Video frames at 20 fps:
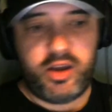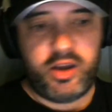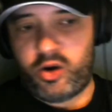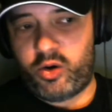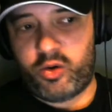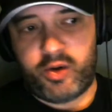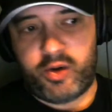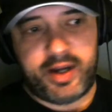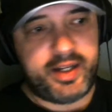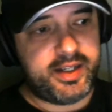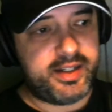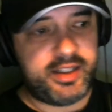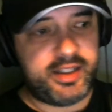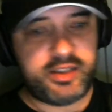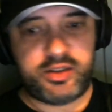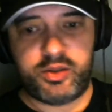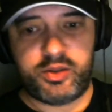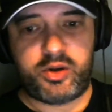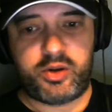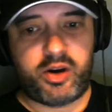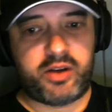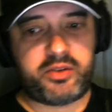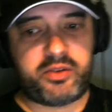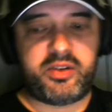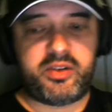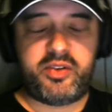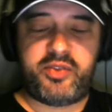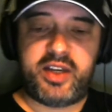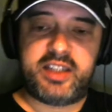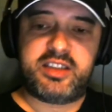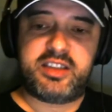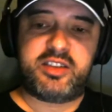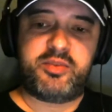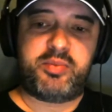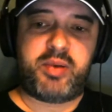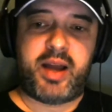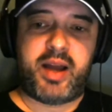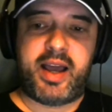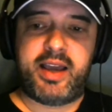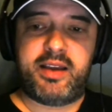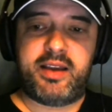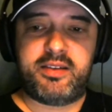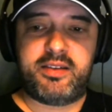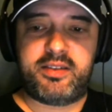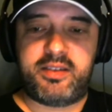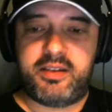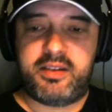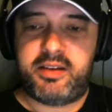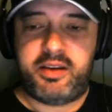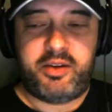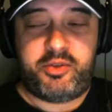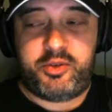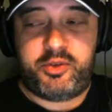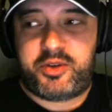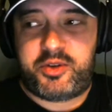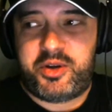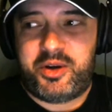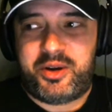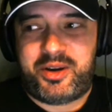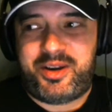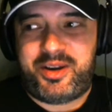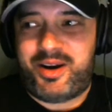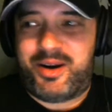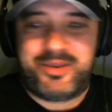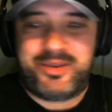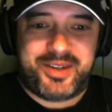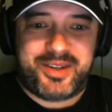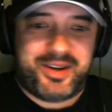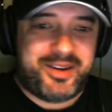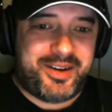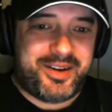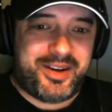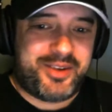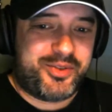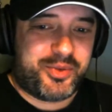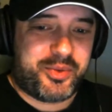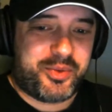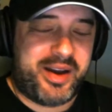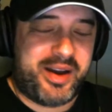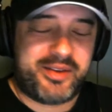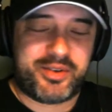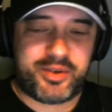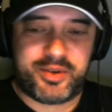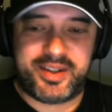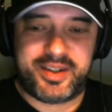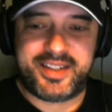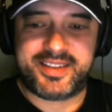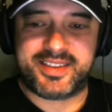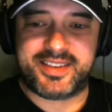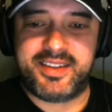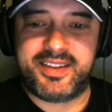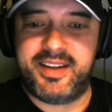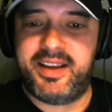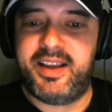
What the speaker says: or any of these Newcastle defensive players, if you've got Cole Darlow for whatever reason,